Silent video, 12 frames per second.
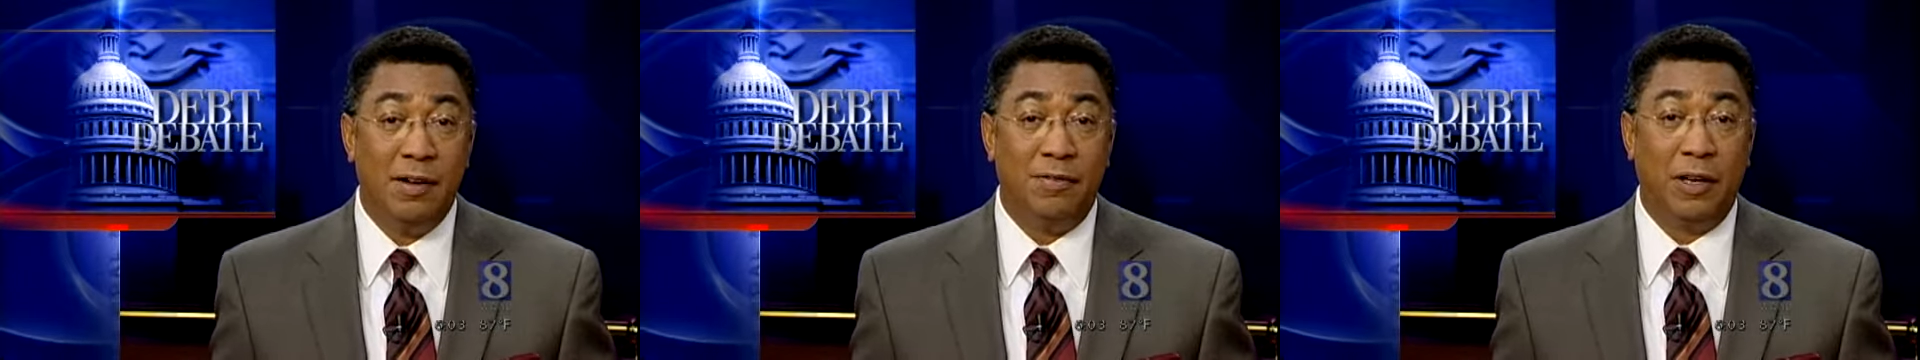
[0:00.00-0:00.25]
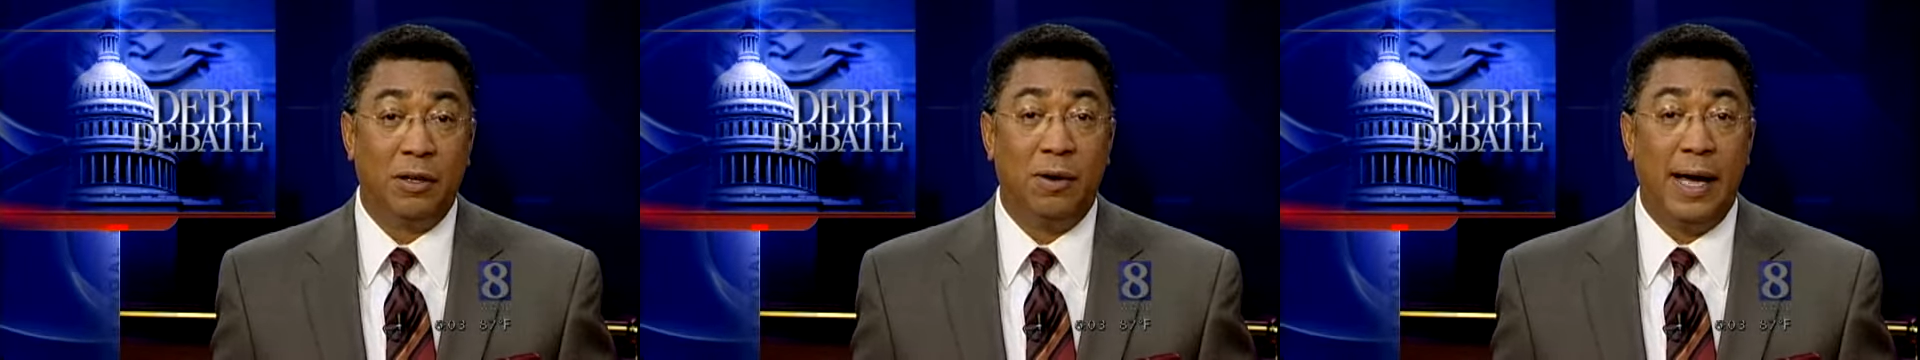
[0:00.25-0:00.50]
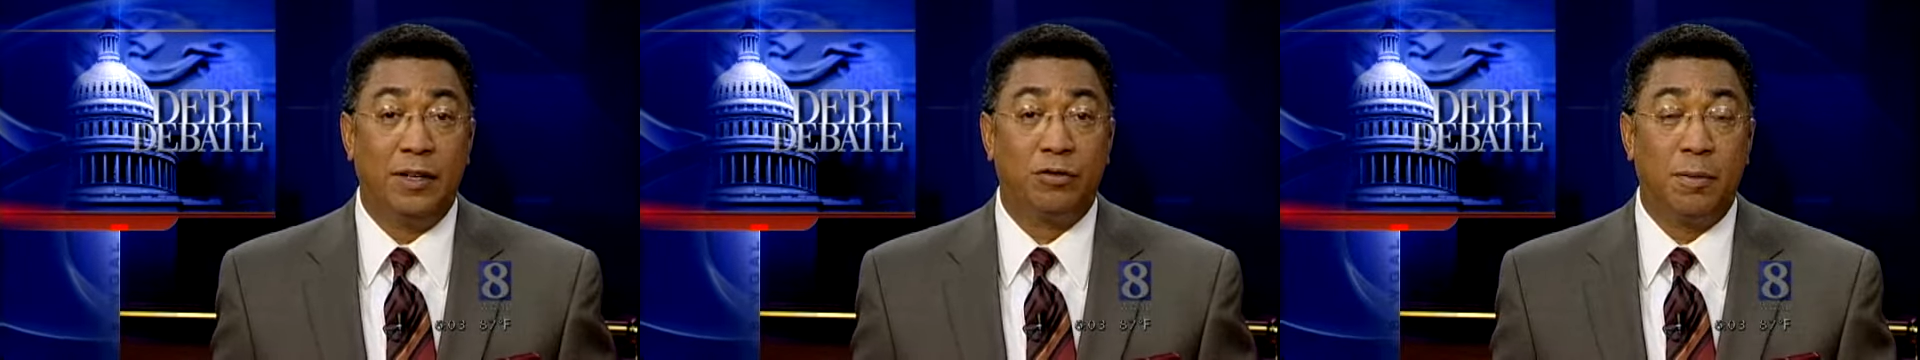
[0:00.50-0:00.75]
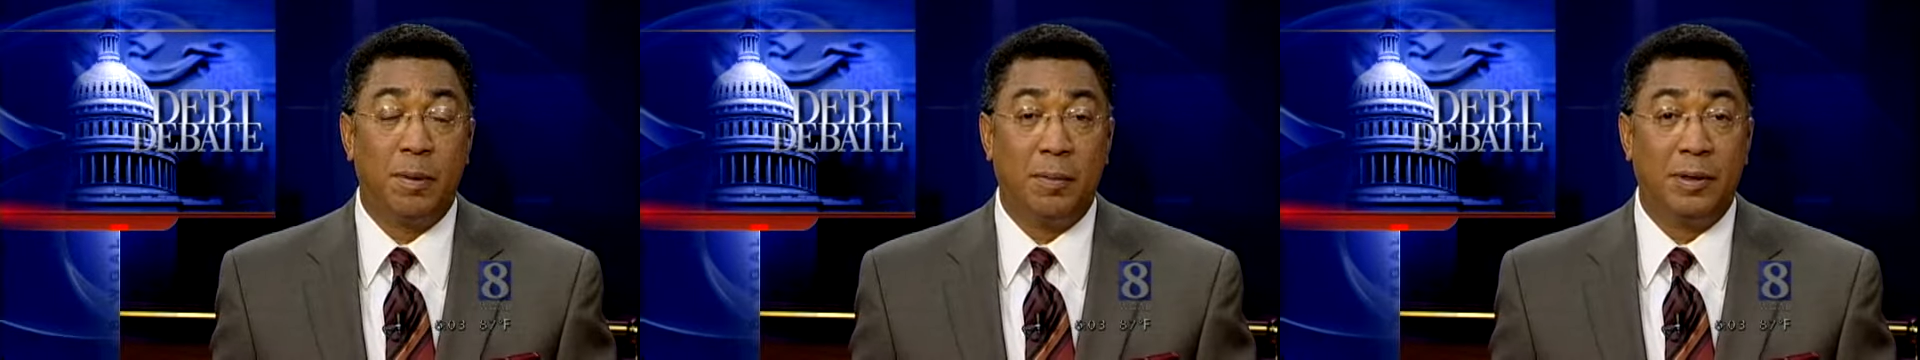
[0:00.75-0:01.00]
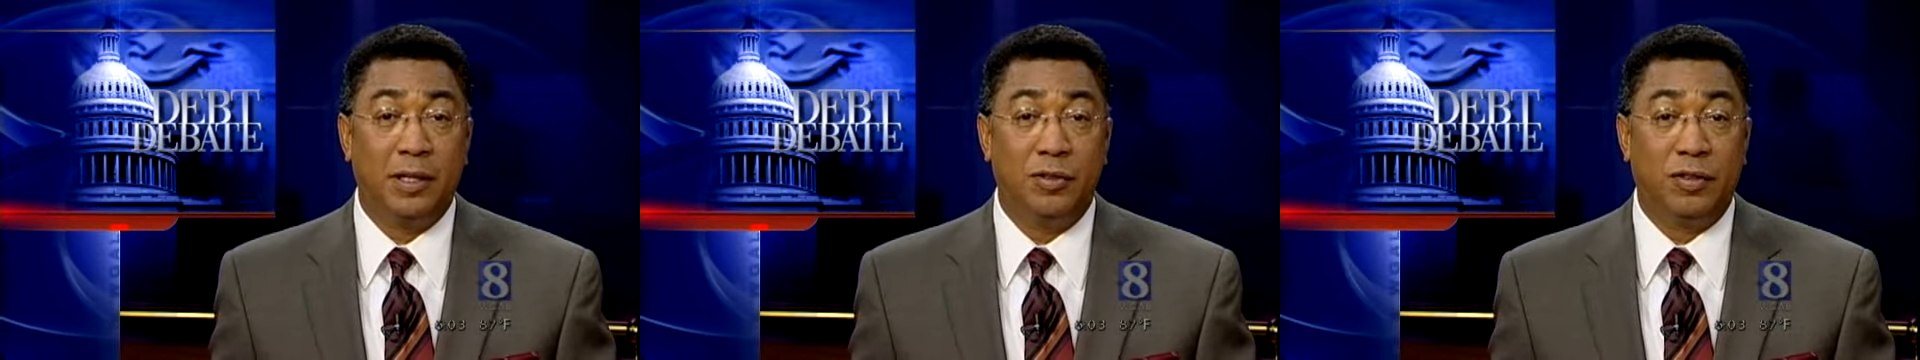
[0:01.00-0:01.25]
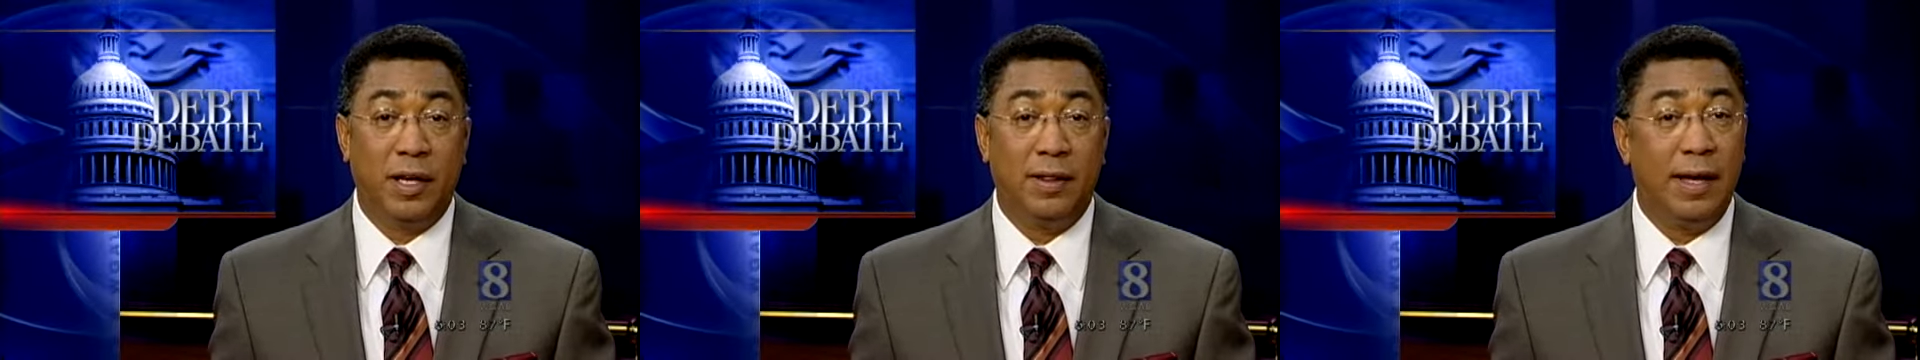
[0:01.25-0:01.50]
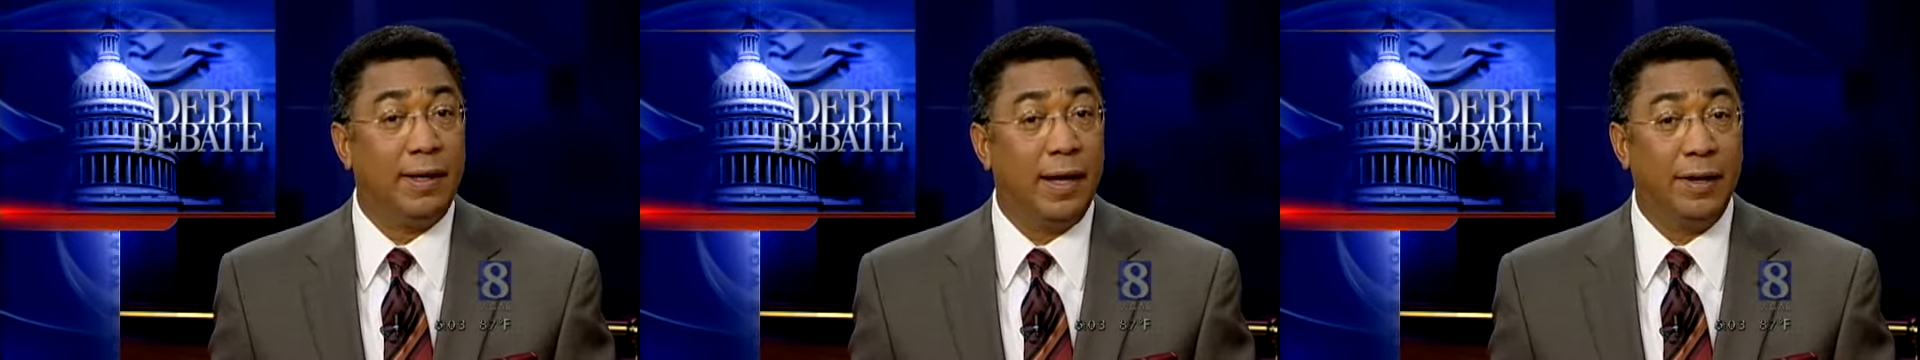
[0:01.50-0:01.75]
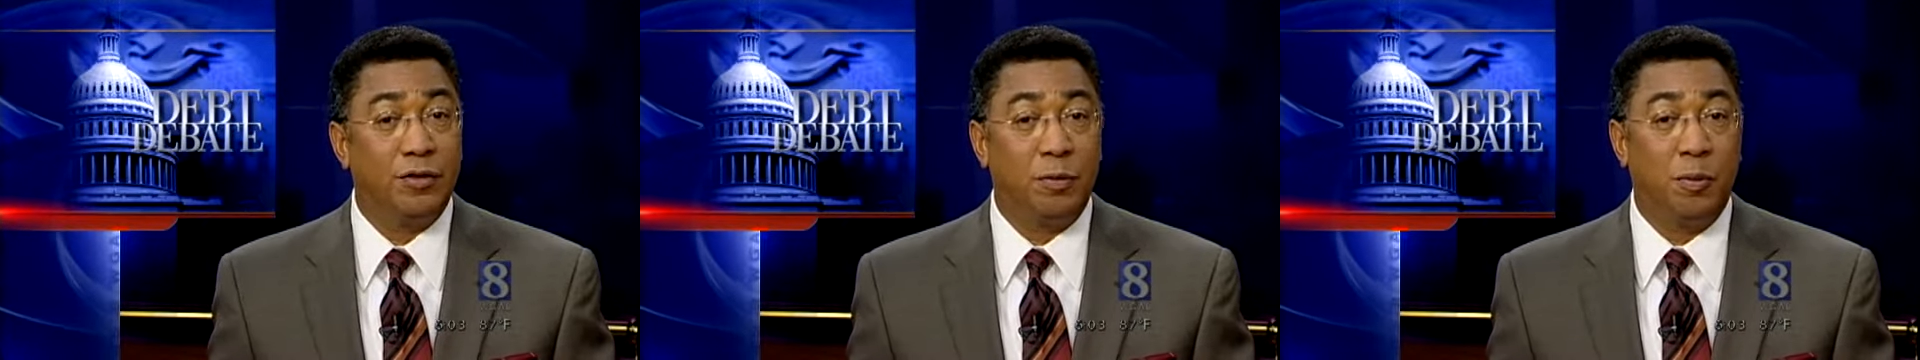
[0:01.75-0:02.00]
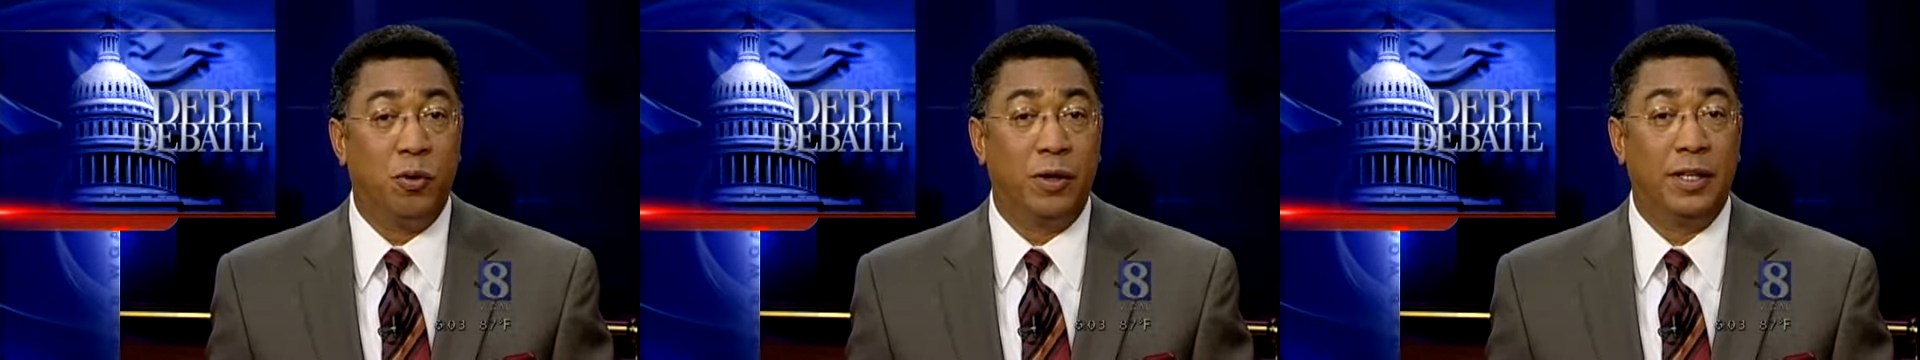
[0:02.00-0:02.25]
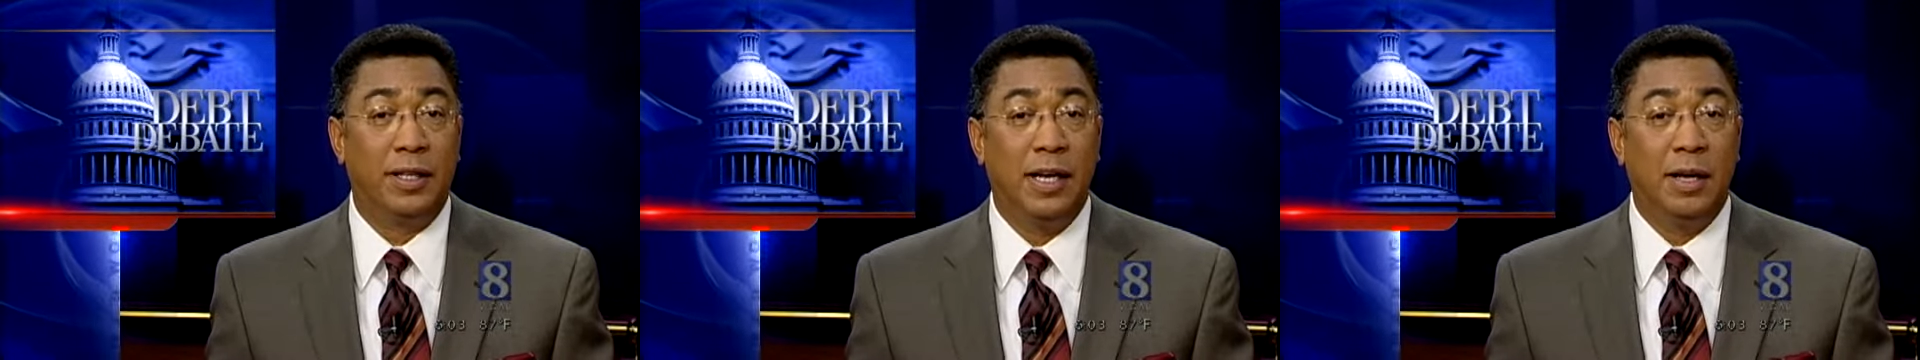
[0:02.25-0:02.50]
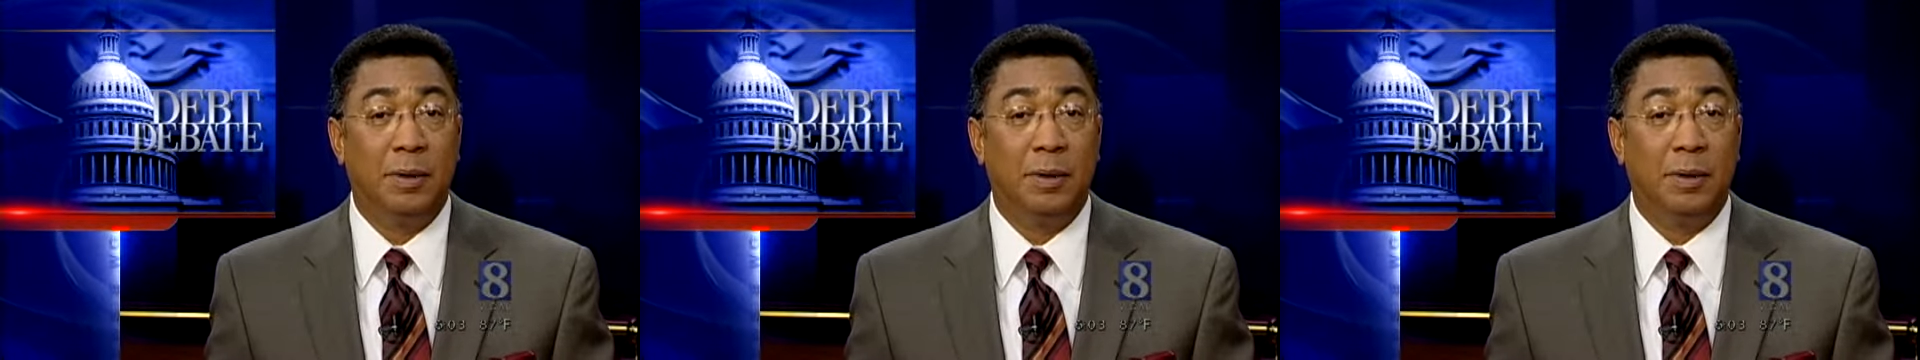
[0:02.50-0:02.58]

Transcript: fellow House Republicans say they can't support it